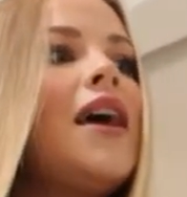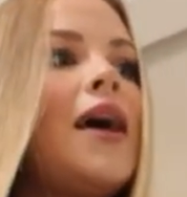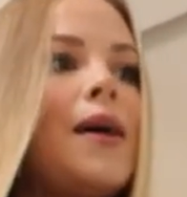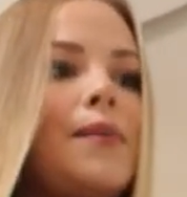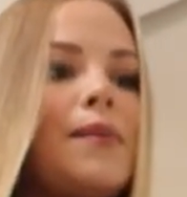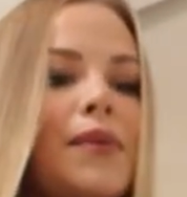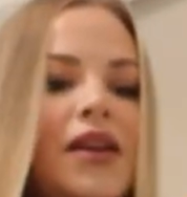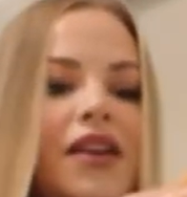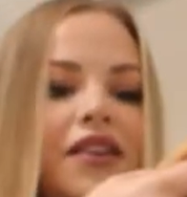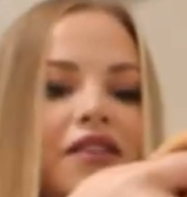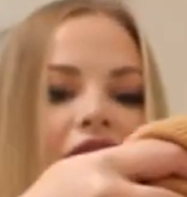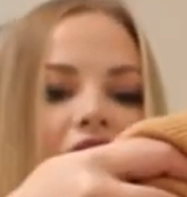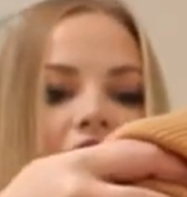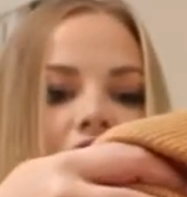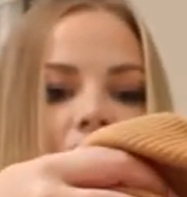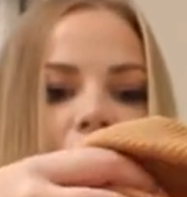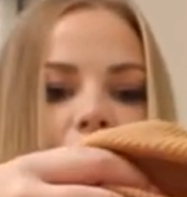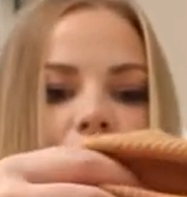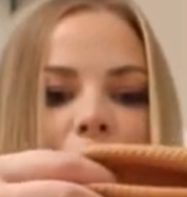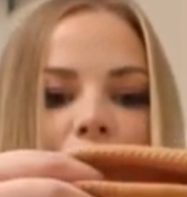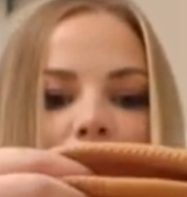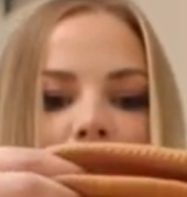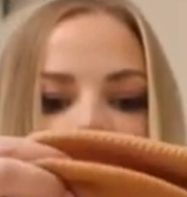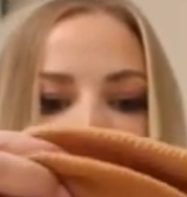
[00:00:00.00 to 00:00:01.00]
I'm gonna finish
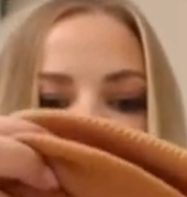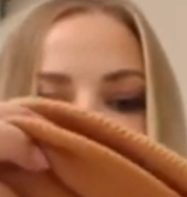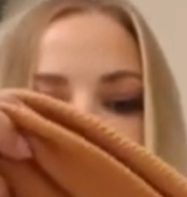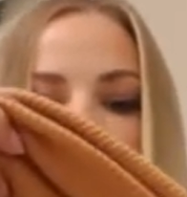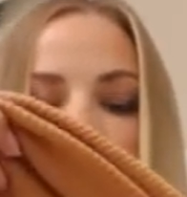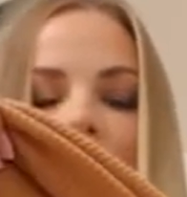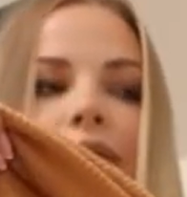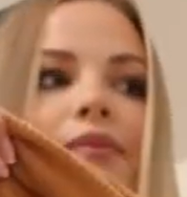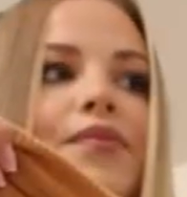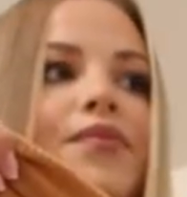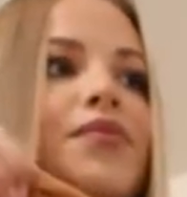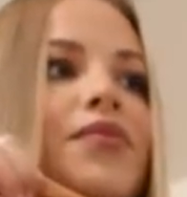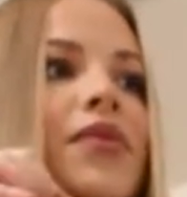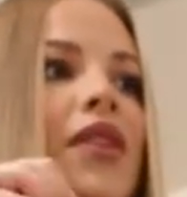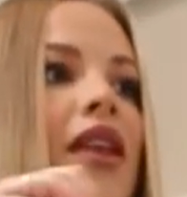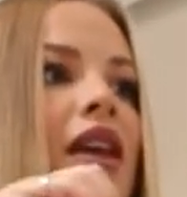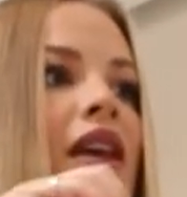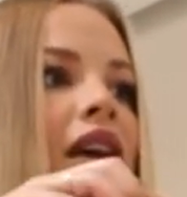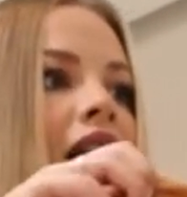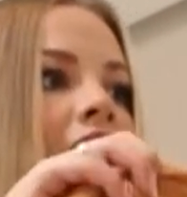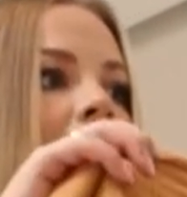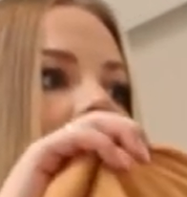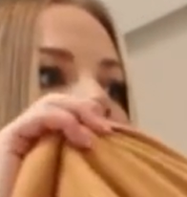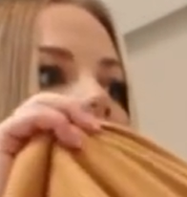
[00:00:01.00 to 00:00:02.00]
off my
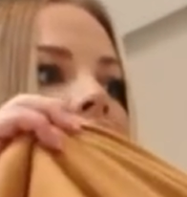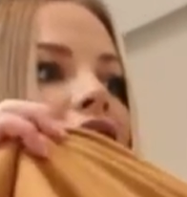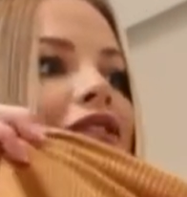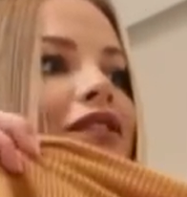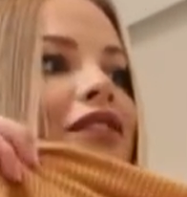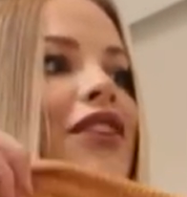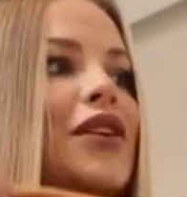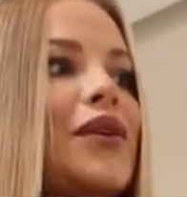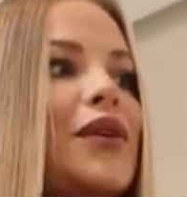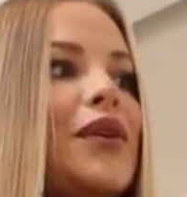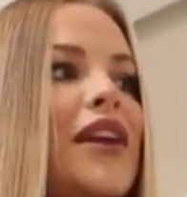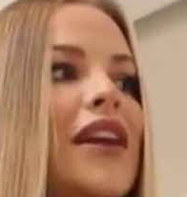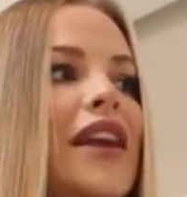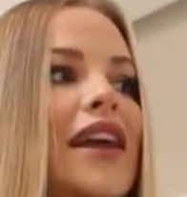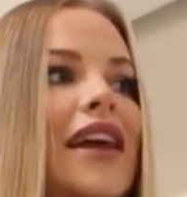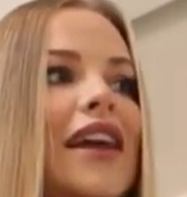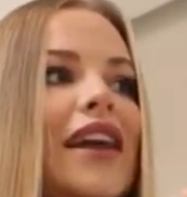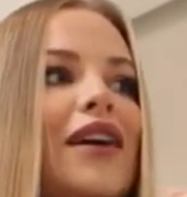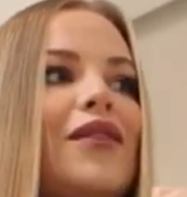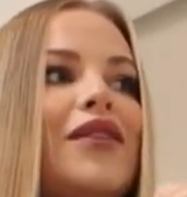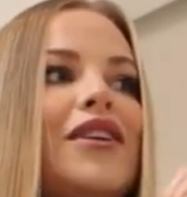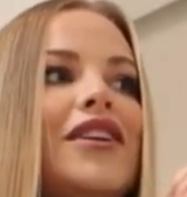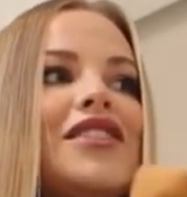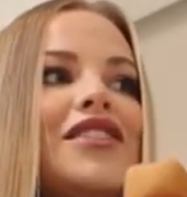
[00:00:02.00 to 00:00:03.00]
outfit quickly
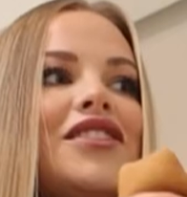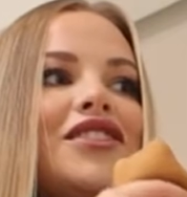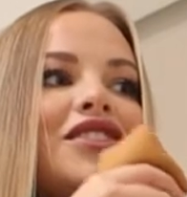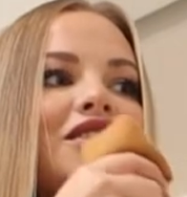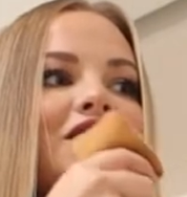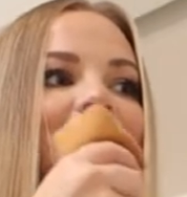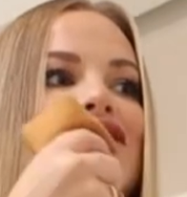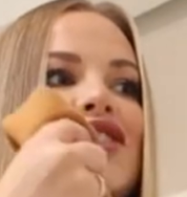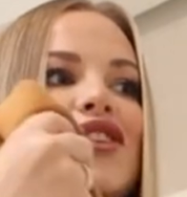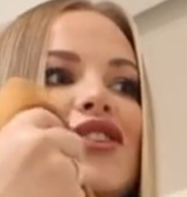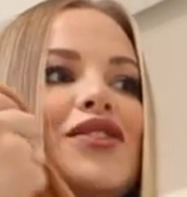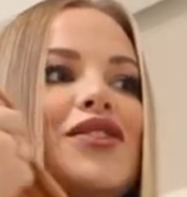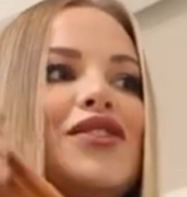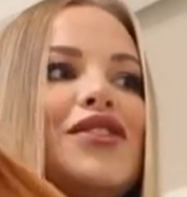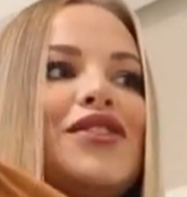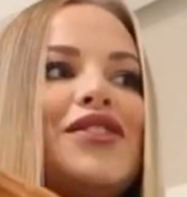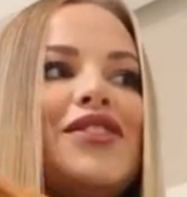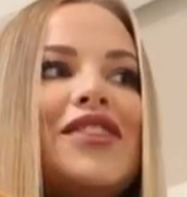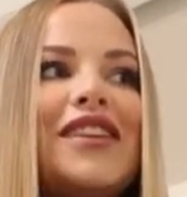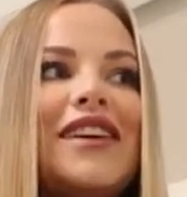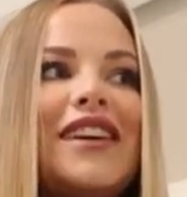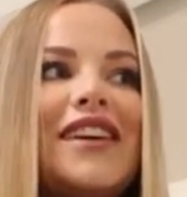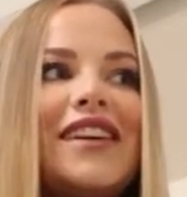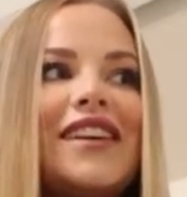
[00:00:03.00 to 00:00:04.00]
and I wanted to show
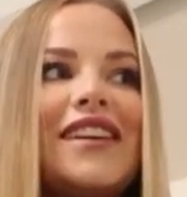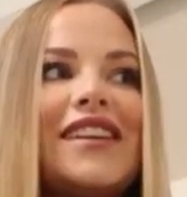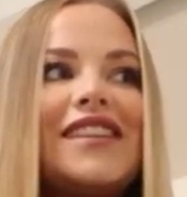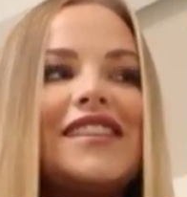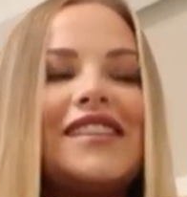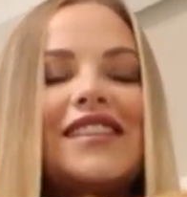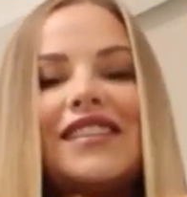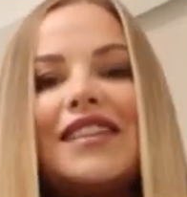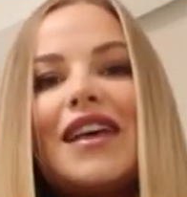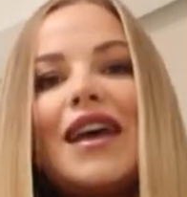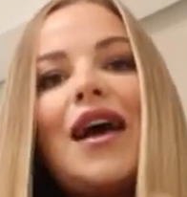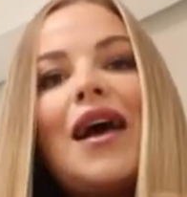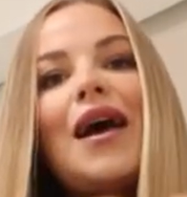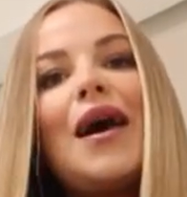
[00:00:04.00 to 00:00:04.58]
you this.